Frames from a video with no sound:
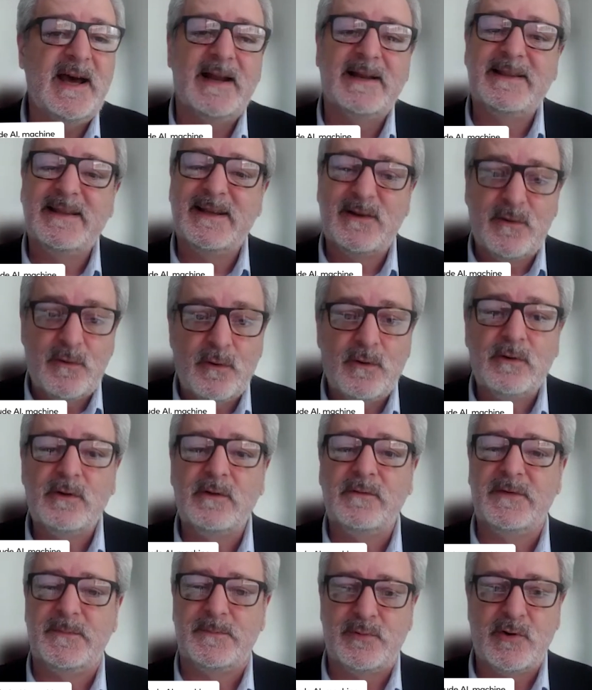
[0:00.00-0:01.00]
at the core
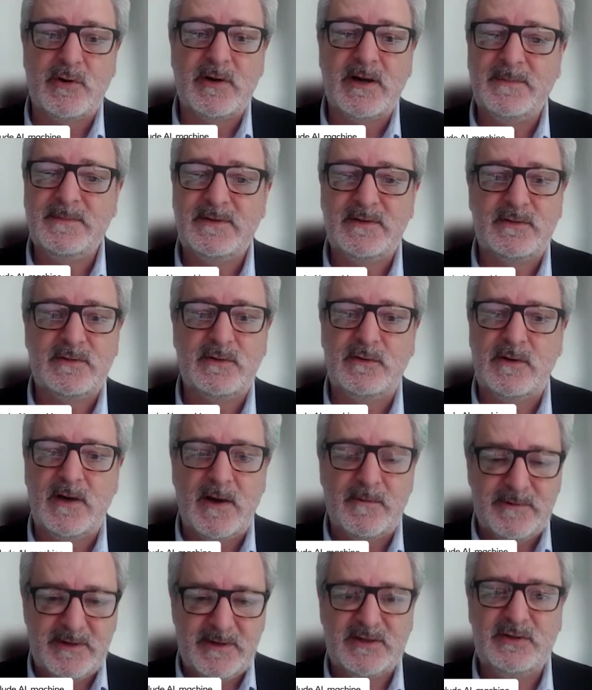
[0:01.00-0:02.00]
of the program. So
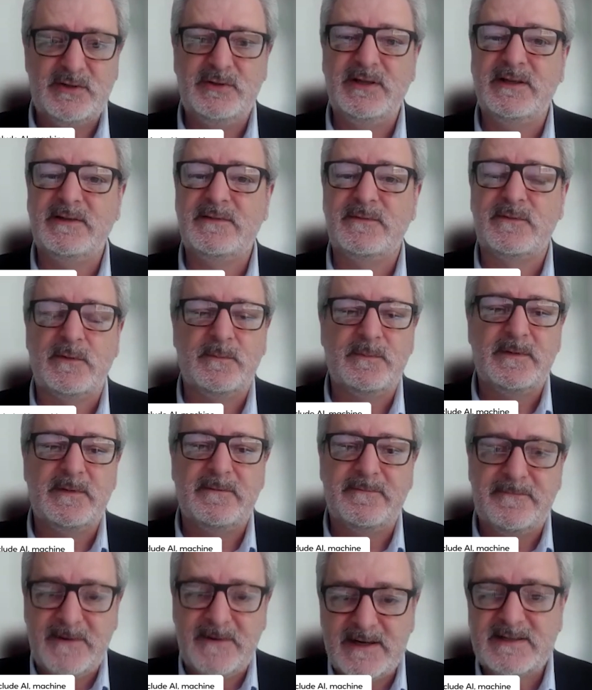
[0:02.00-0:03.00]
our students from the
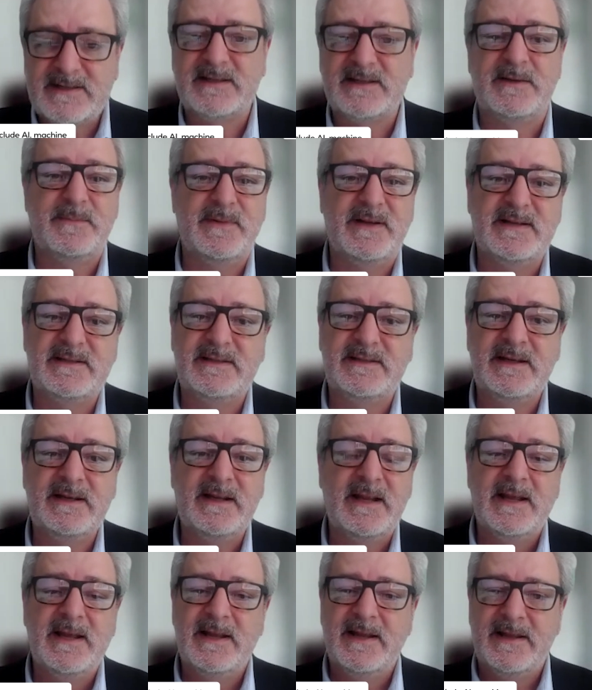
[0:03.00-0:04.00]
first semester,
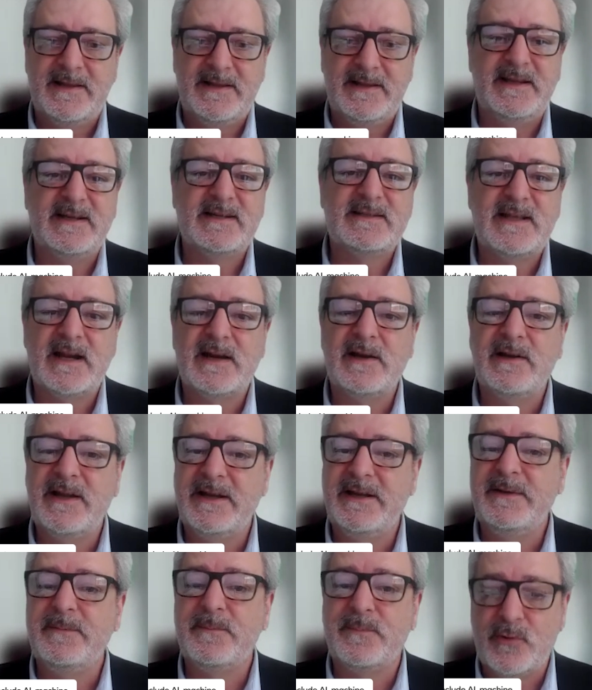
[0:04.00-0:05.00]
they start
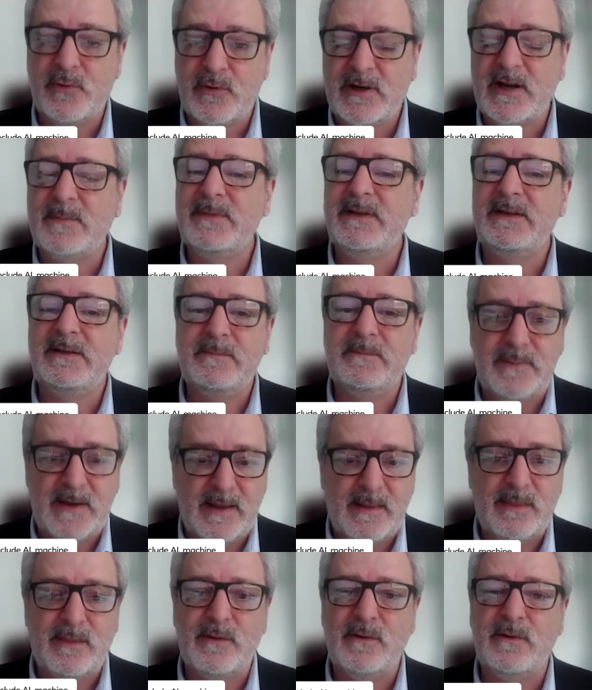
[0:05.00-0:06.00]
learning programming,
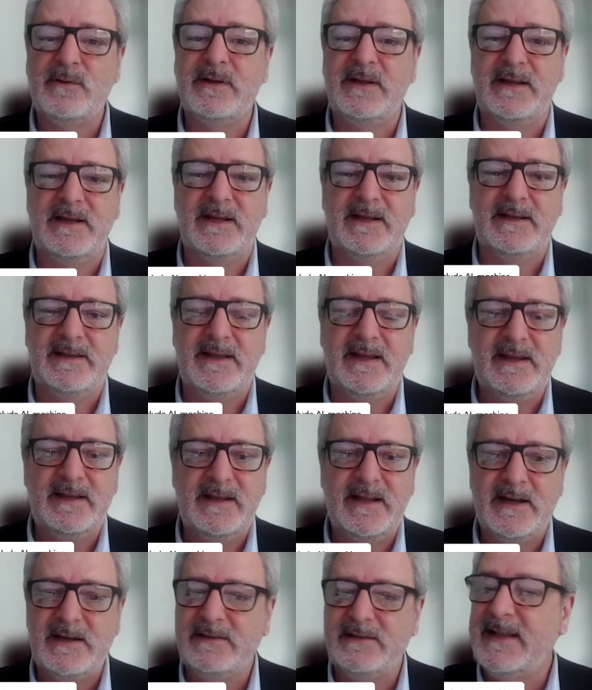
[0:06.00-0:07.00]
Python, they
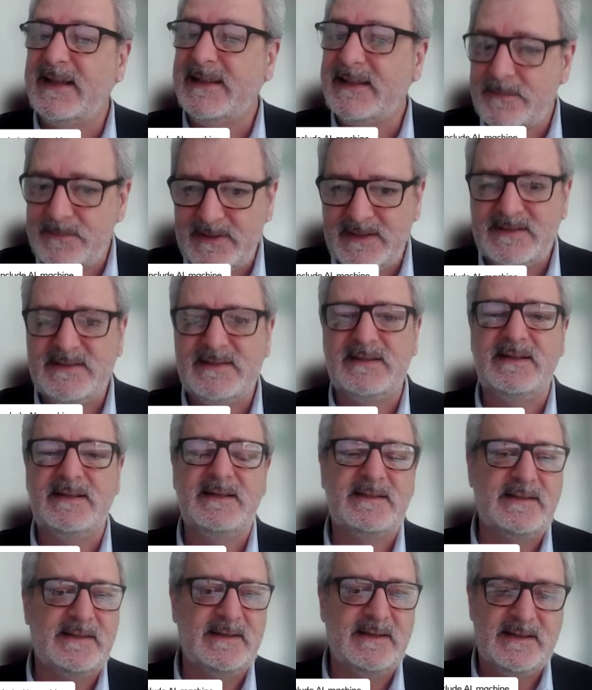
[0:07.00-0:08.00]
learn
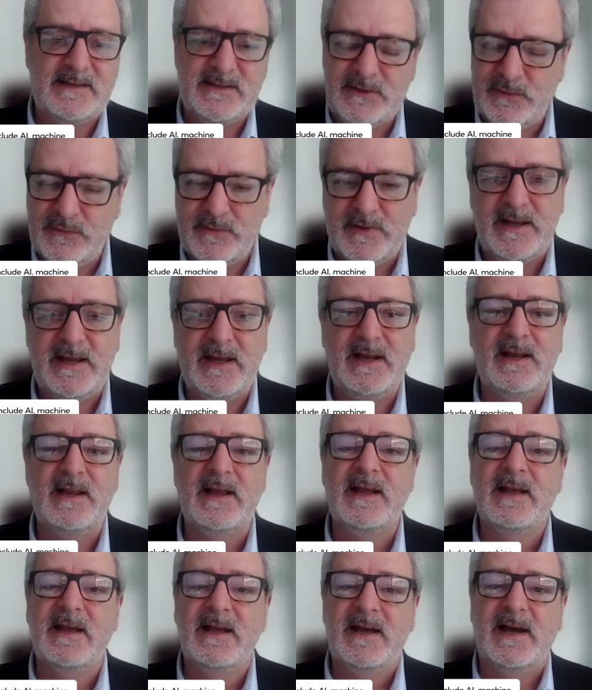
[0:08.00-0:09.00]
databases, SQL,
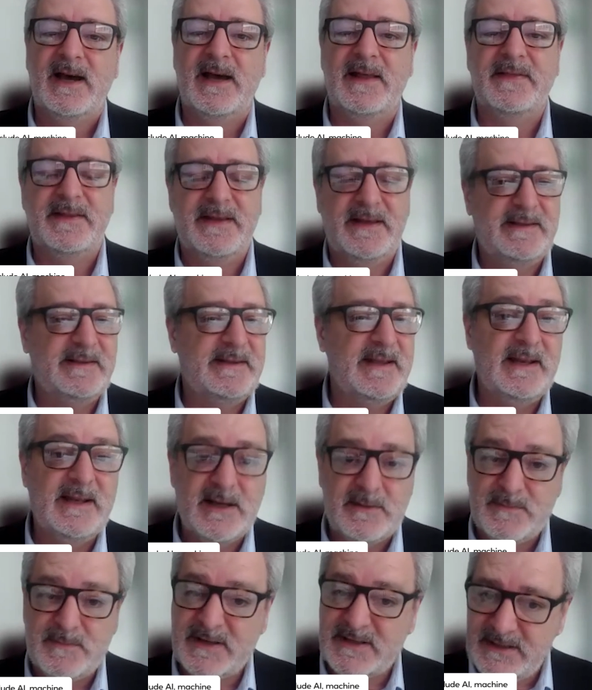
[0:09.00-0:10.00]
and then they
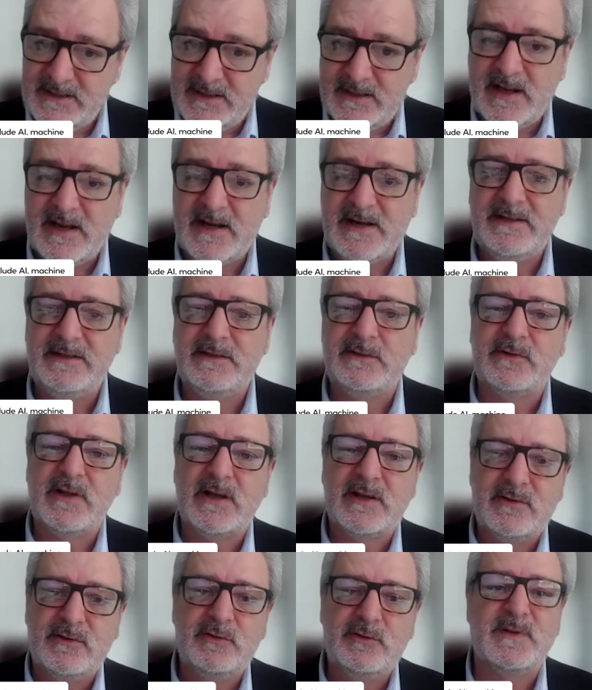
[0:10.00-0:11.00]
learn machine learning,
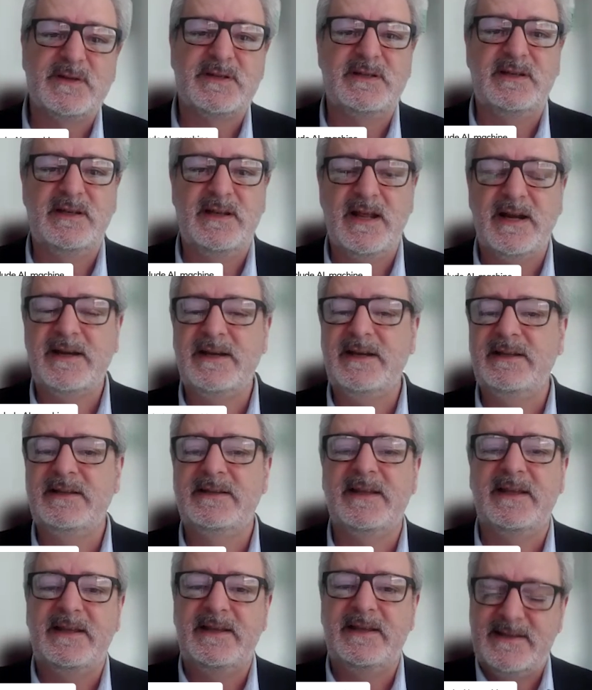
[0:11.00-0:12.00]
introduction to machine learning.
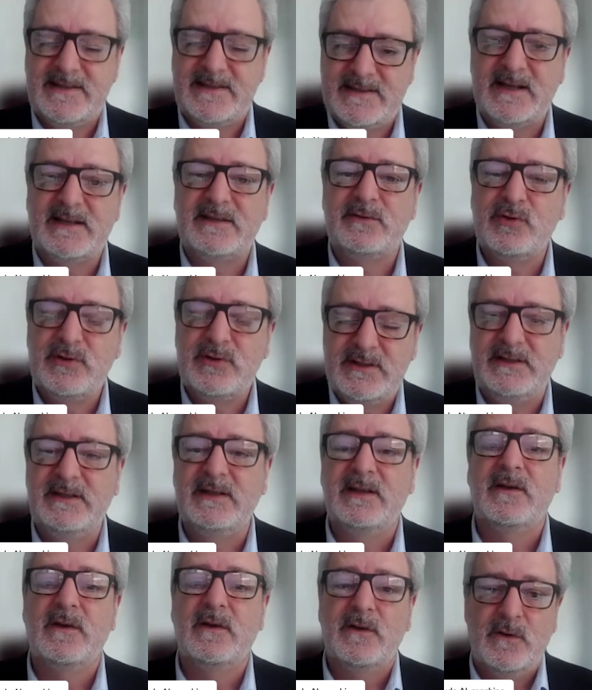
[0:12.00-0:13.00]
They start to see
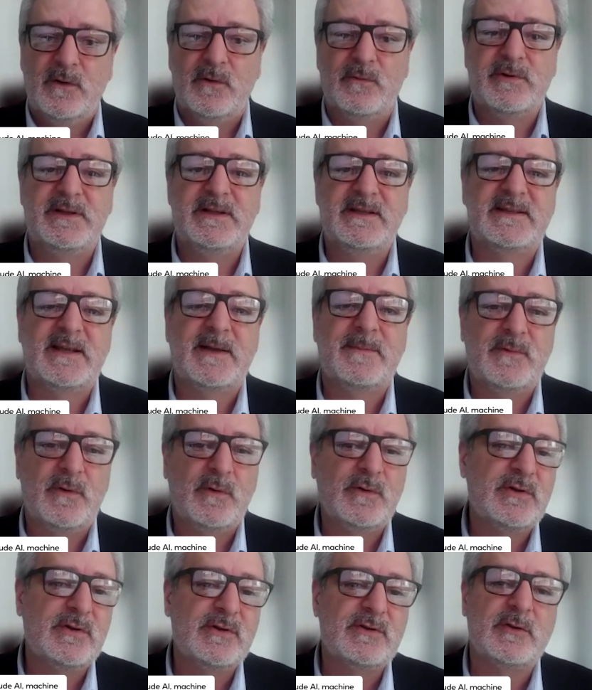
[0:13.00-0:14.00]
really some
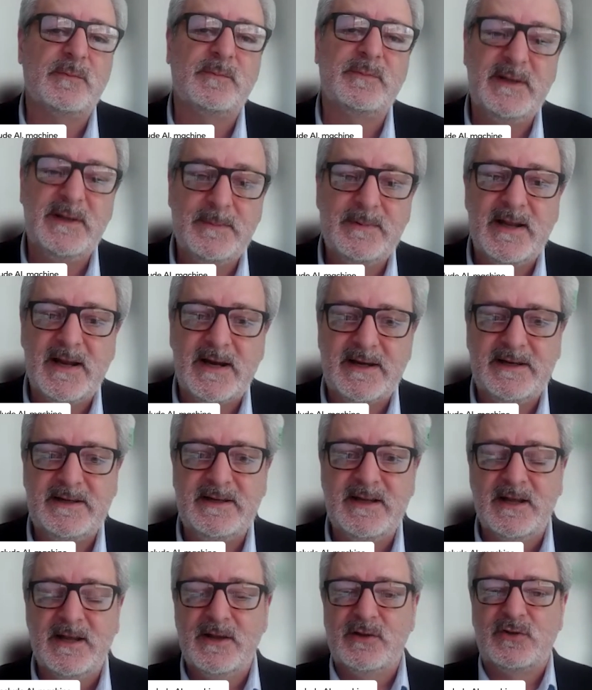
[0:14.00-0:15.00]
notions of deep learning.